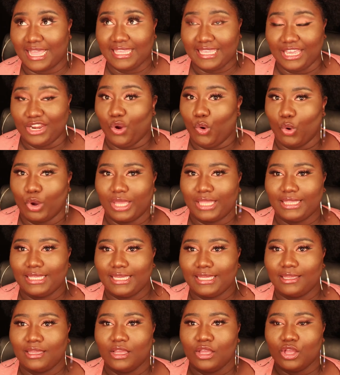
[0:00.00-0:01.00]
I get
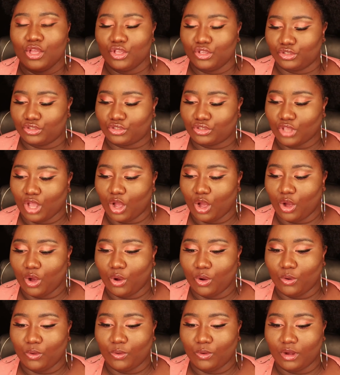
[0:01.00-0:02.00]
oily.
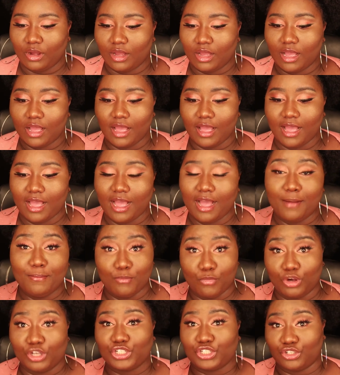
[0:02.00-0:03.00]
So a
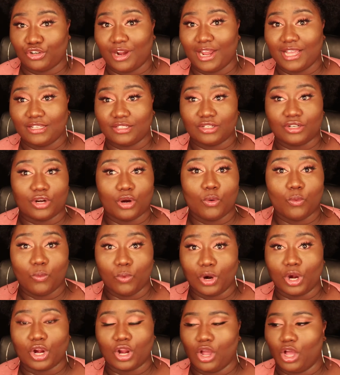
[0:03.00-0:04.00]
moisturizer
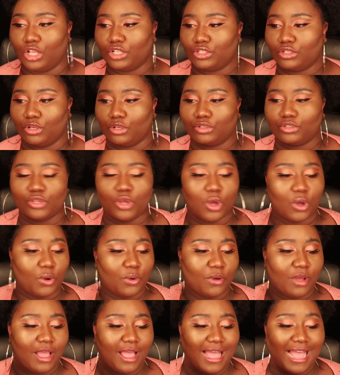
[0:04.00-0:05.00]
work also.
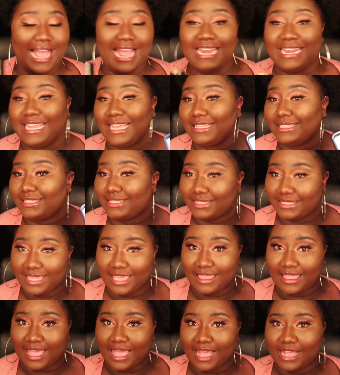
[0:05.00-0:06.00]
So I didn't
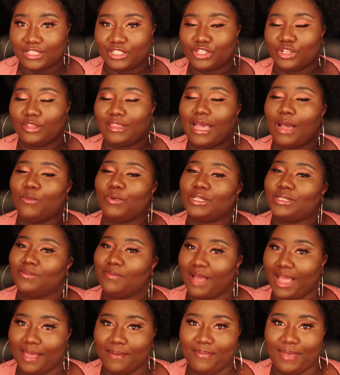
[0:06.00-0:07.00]
see that, so that was
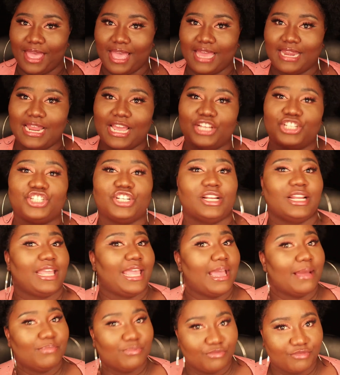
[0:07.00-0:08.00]
my bad. I should have
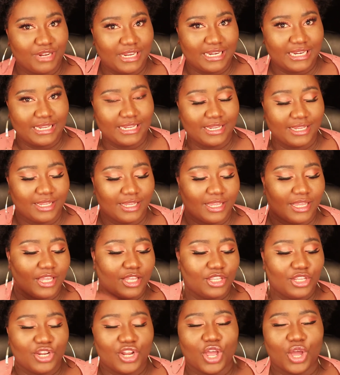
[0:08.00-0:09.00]
kept reading.
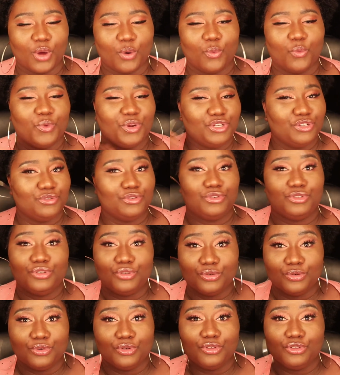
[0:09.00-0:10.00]
You know, when you
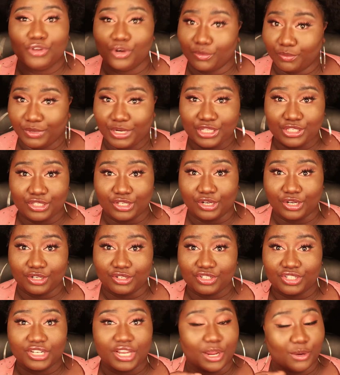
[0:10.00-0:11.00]
do your
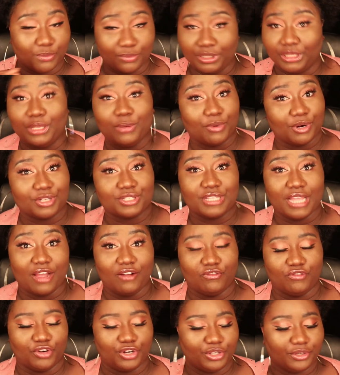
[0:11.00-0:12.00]
research, it really works
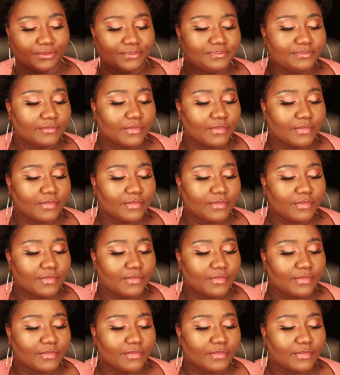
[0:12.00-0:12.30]
out for you.